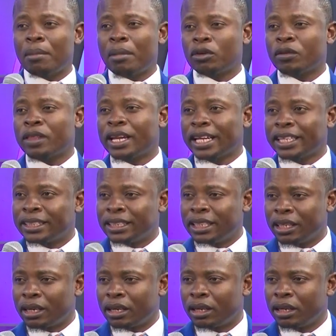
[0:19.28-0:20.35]
out with an
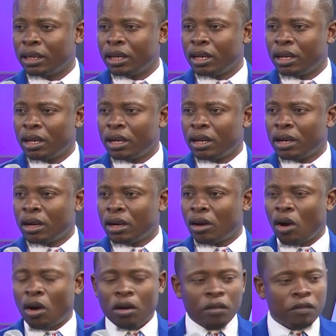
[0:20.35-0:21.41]
idea
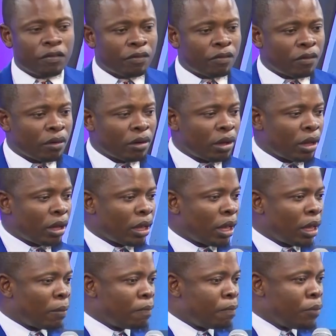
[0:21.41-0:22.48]
of
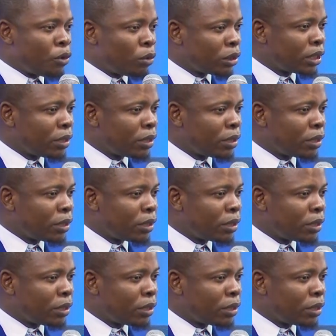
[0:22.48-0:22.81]
a beauty